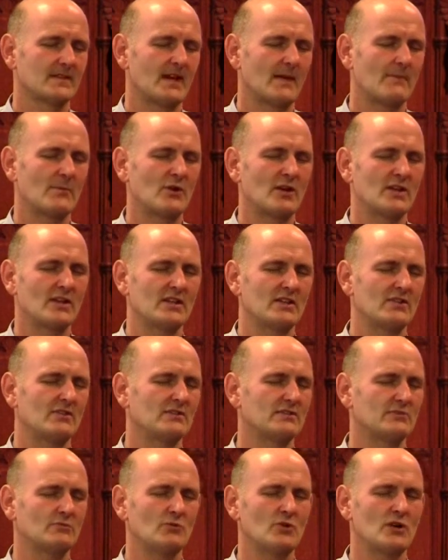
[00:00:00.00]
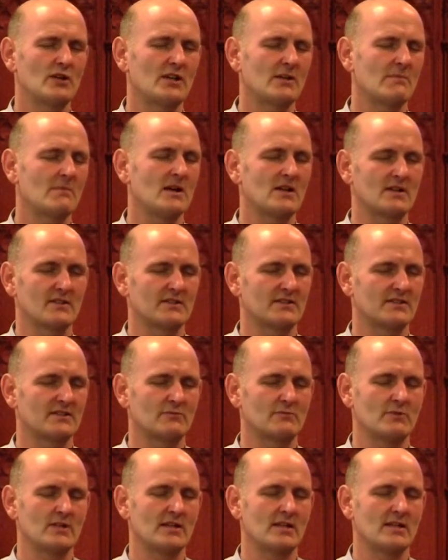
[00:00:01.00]
I pray that you'd work among us
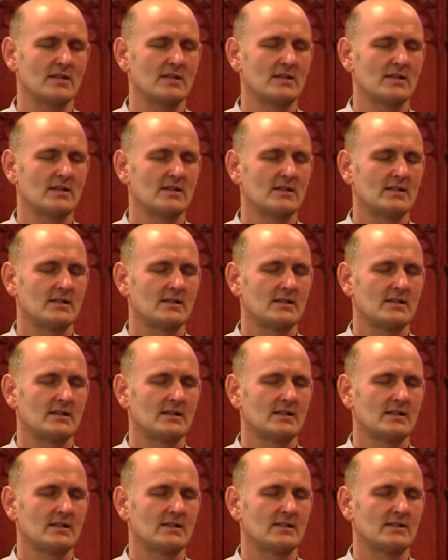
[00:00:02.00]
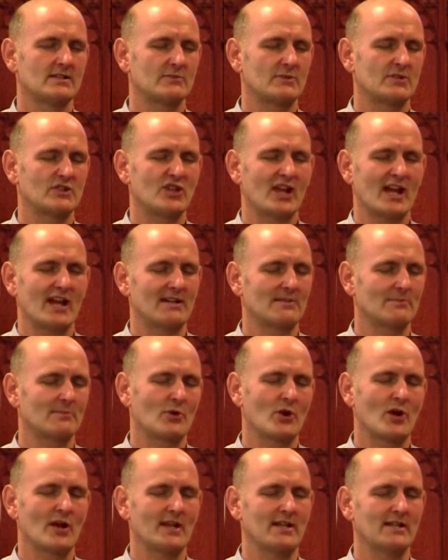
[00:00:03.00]
as we, as we chat and
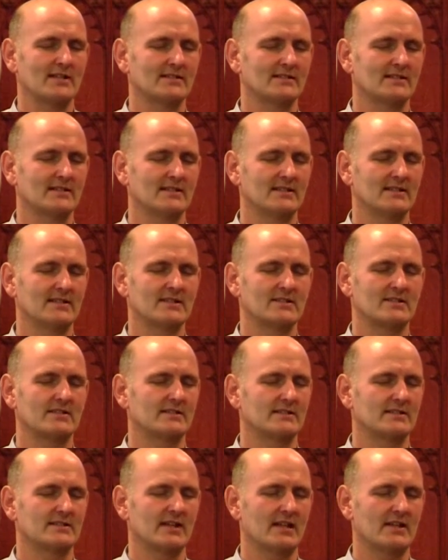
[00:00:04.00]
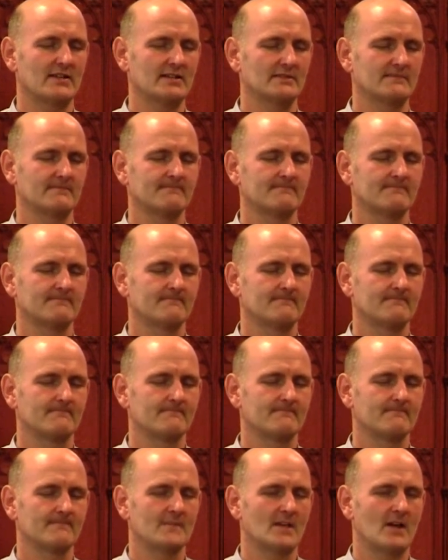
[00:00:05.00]
pray and listen together.
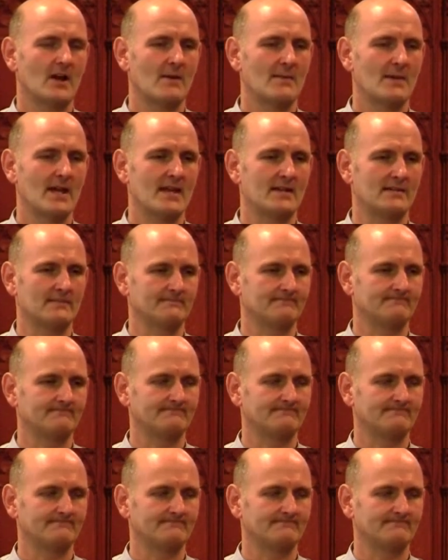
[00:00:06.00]
Amen.